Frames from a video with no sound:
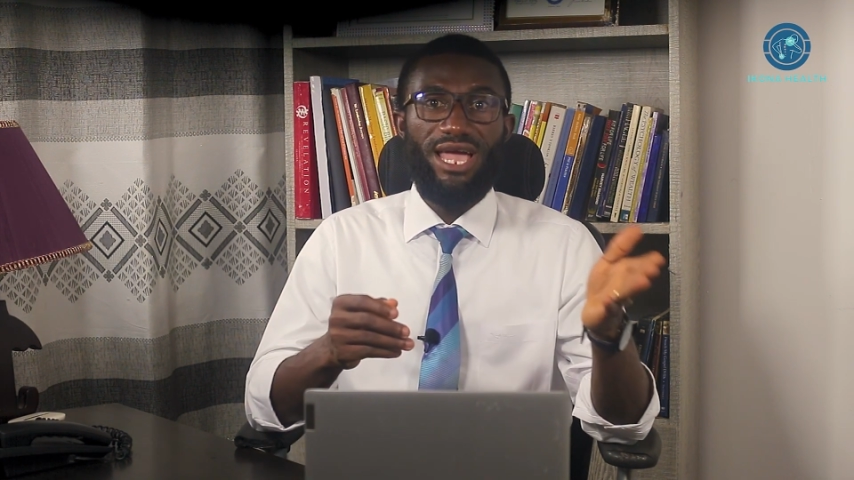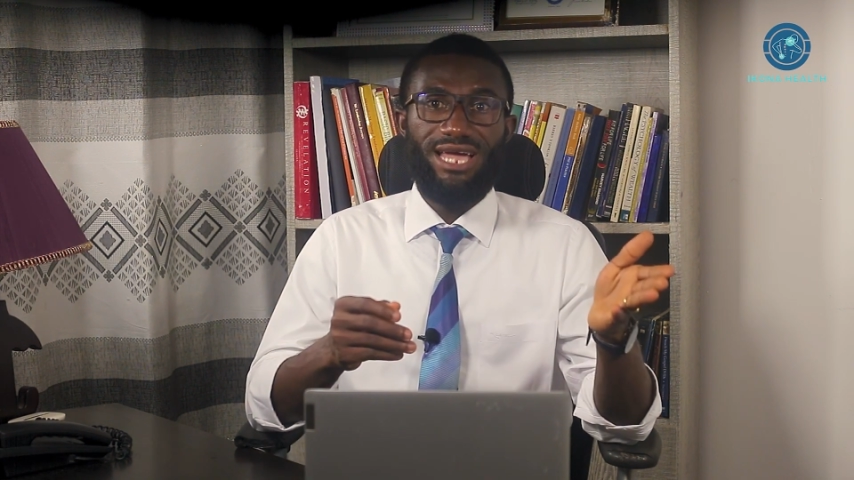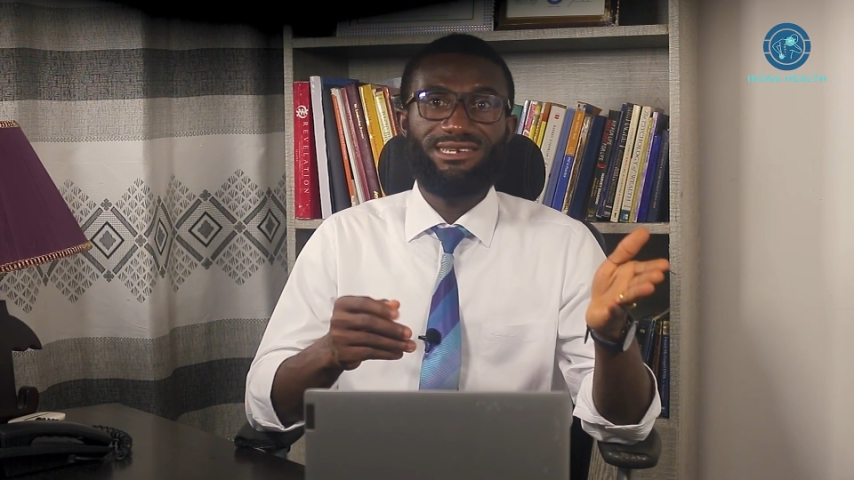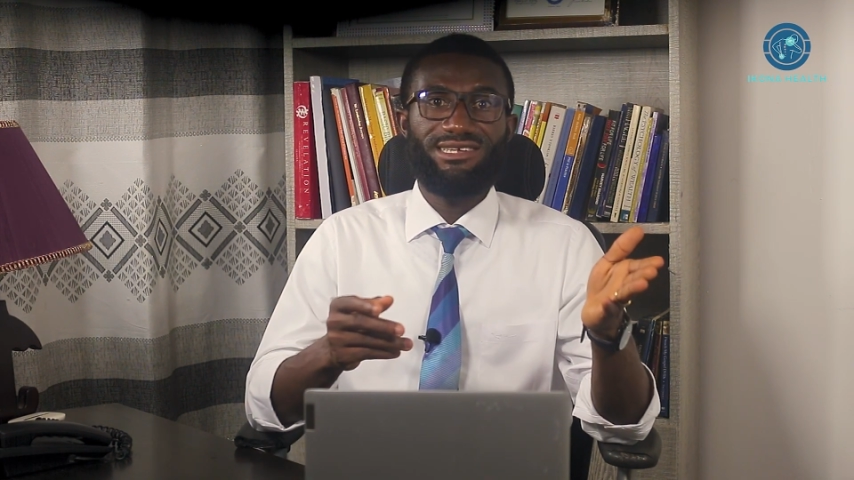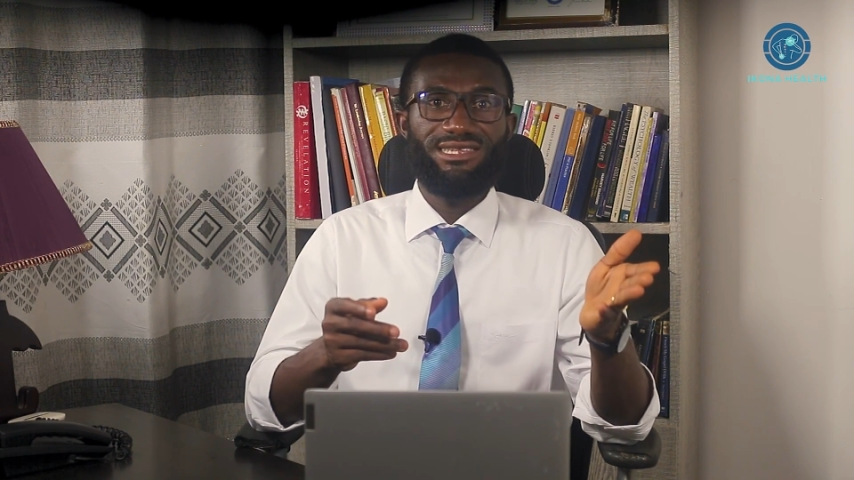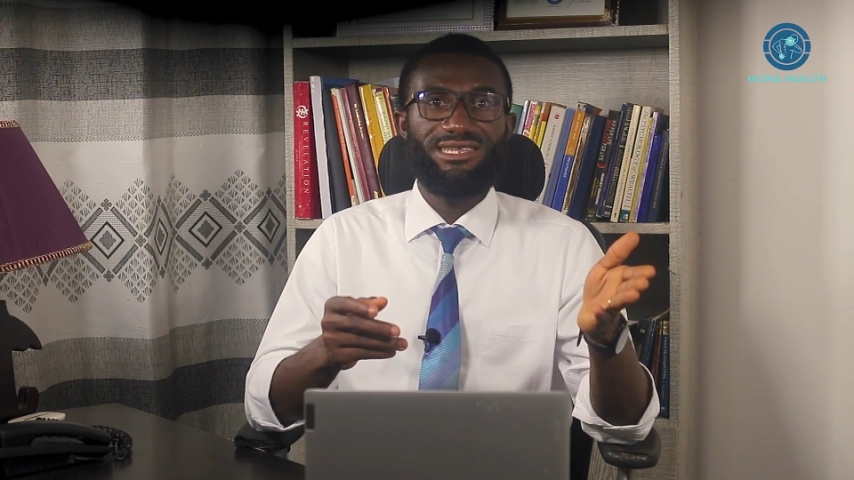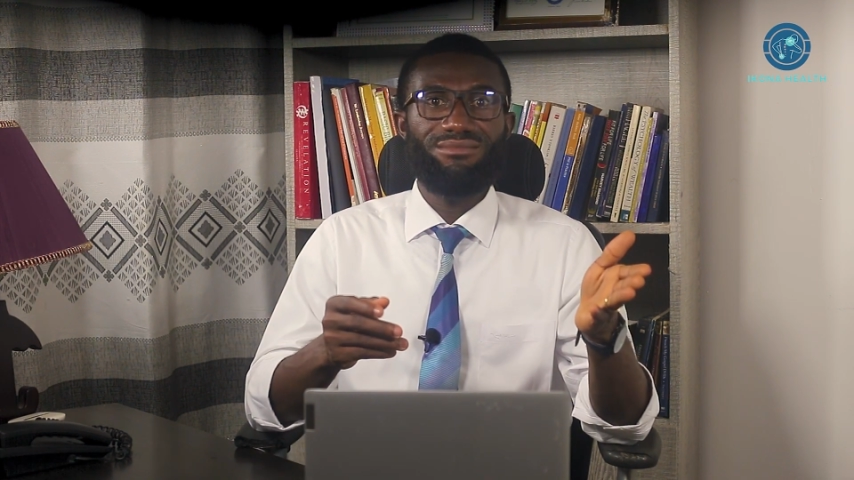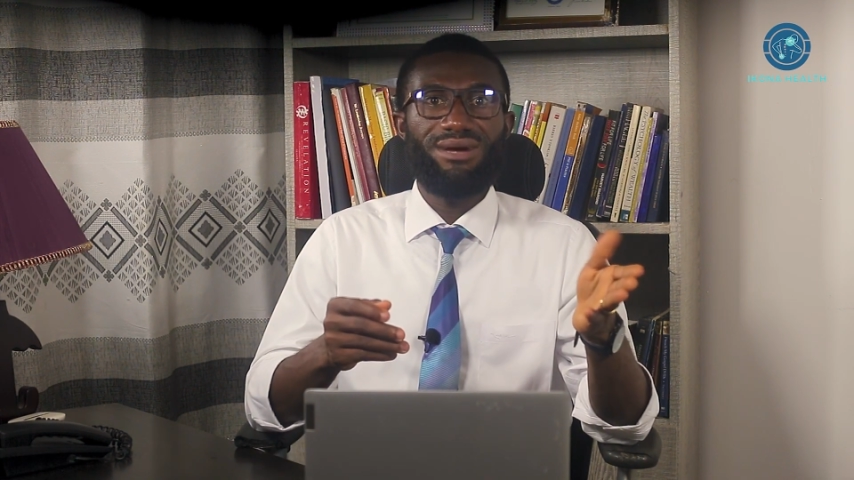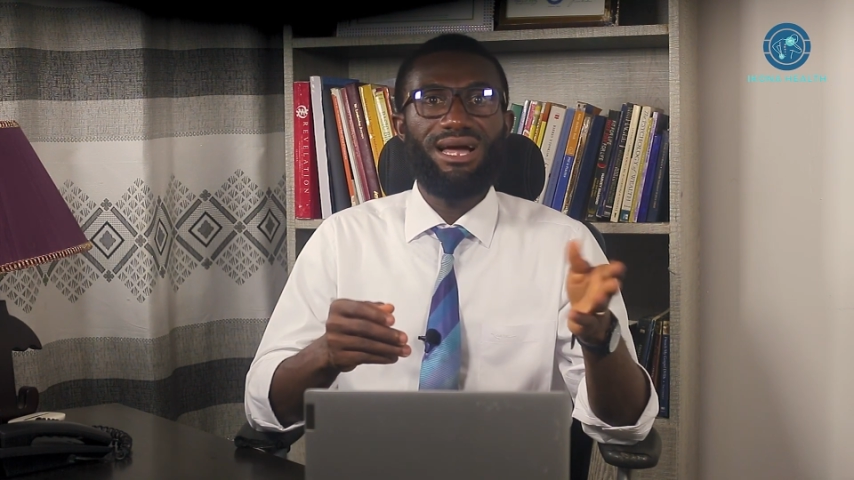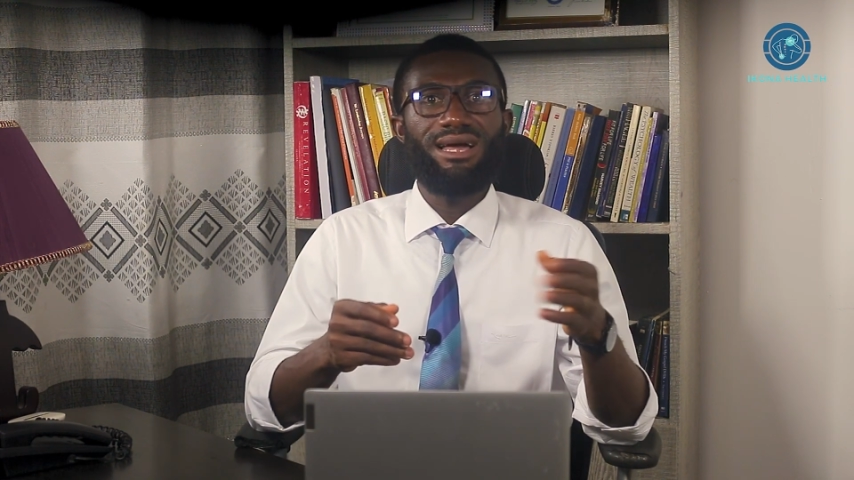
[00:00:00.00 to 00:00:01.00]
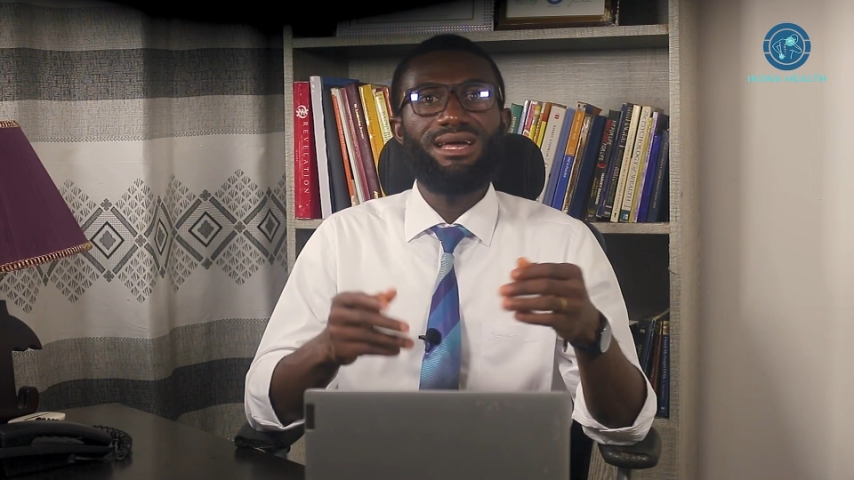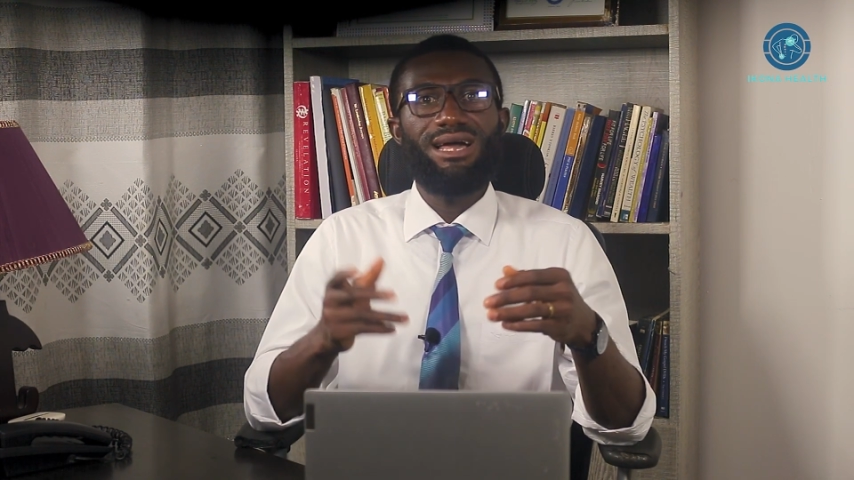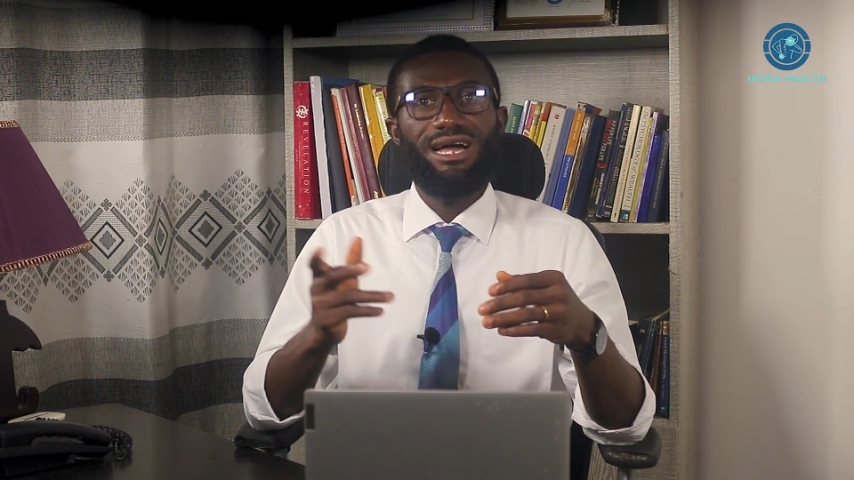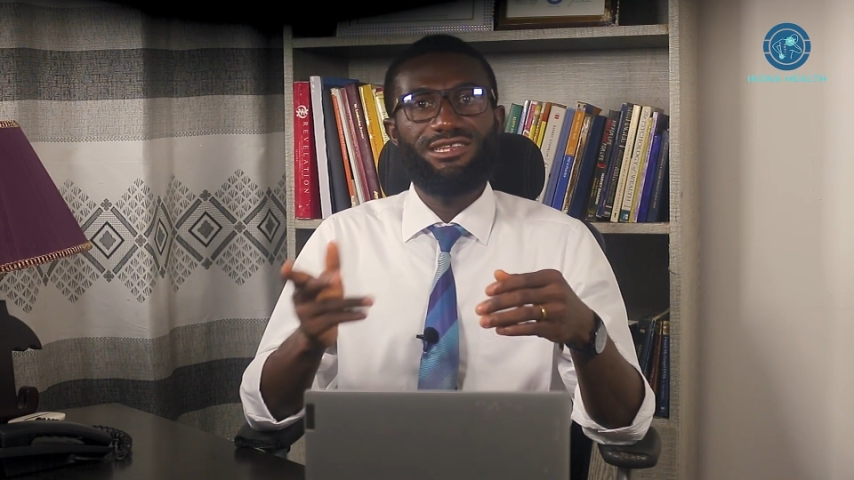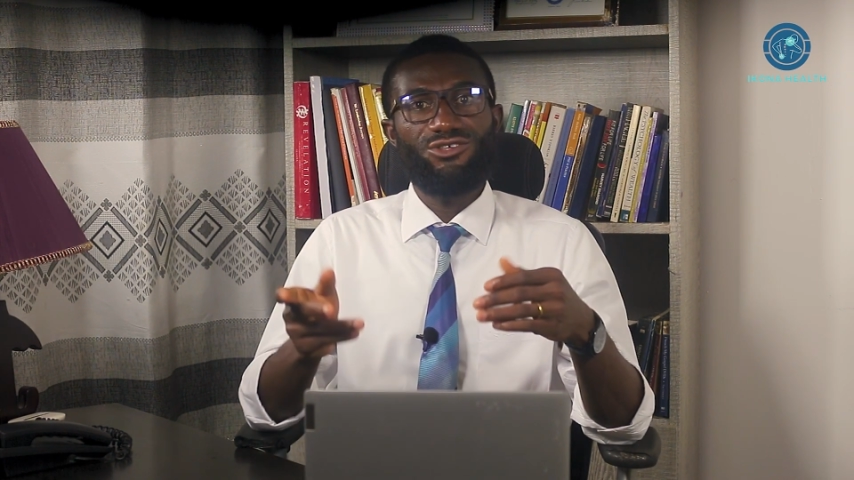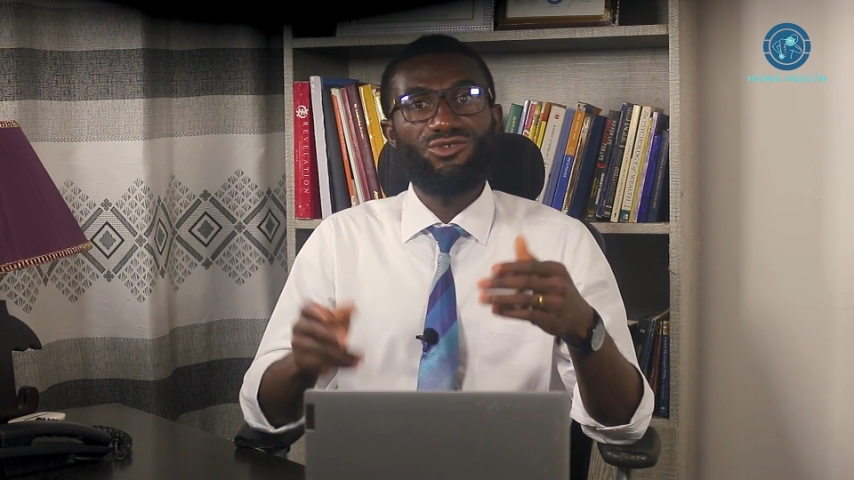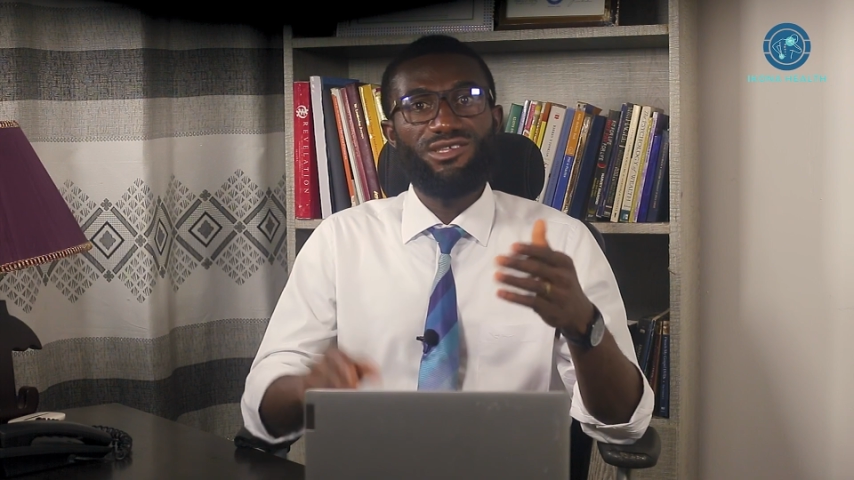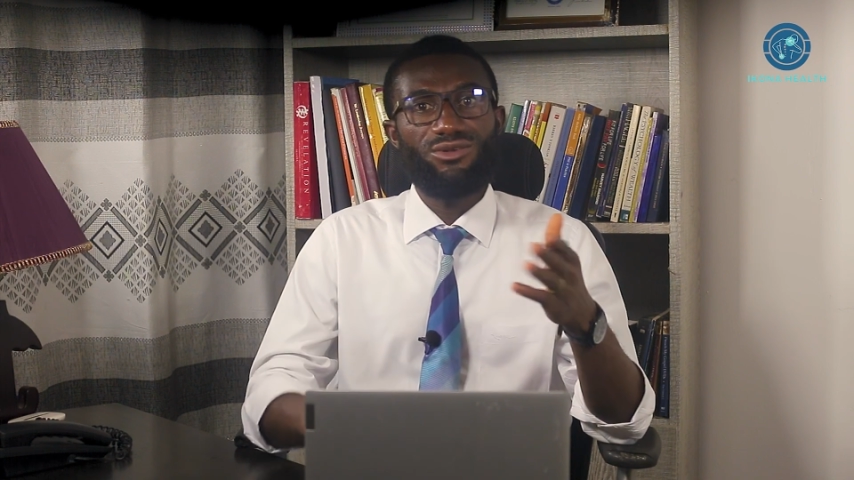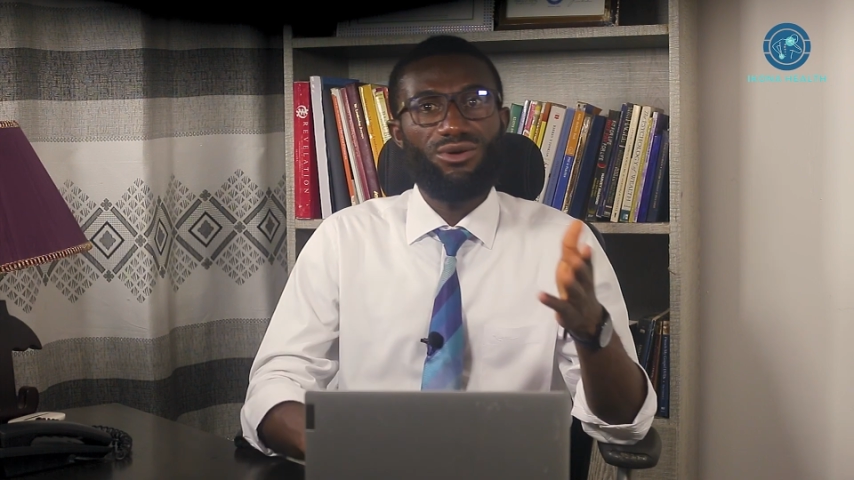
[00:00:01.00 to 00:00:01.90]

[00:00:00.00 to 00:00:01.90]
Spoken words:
and edema and using